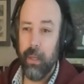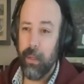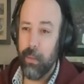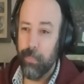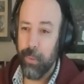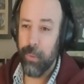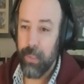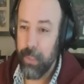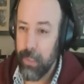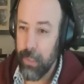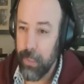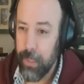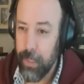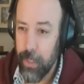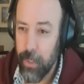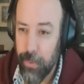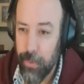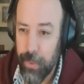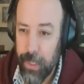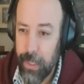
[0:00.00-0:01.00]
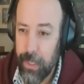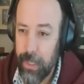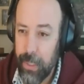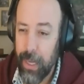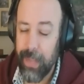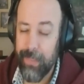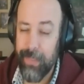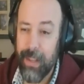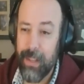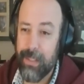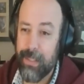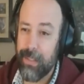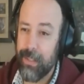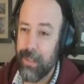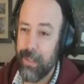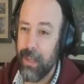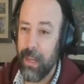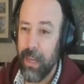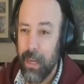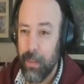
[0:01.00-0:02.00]
completely agree, and that's
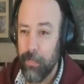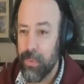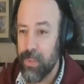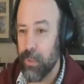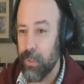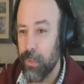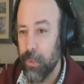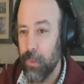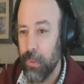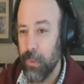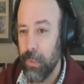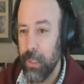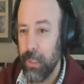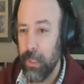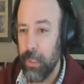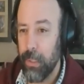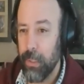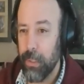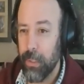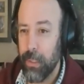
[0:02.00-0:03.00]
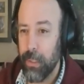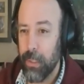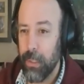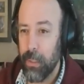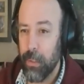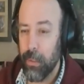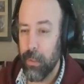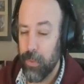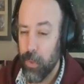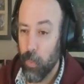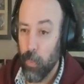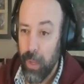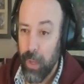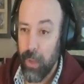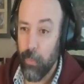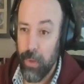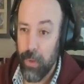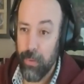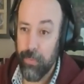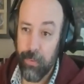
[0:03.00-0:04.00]
absolutely the way
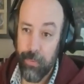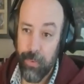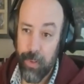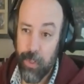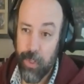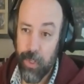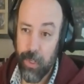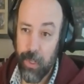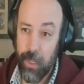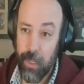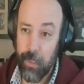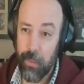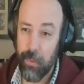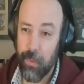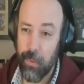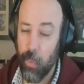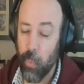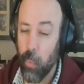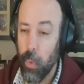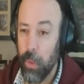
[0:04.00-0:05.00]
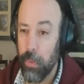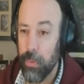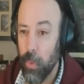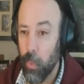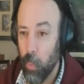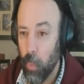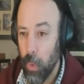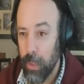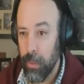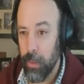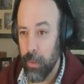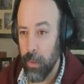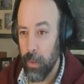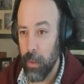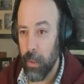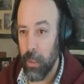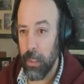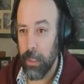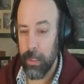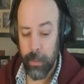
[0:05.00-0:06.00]
we've envisioned it. The one
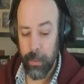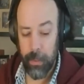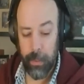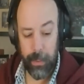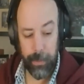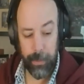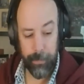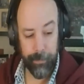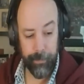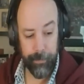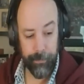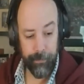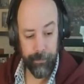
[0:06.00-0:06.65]
amazing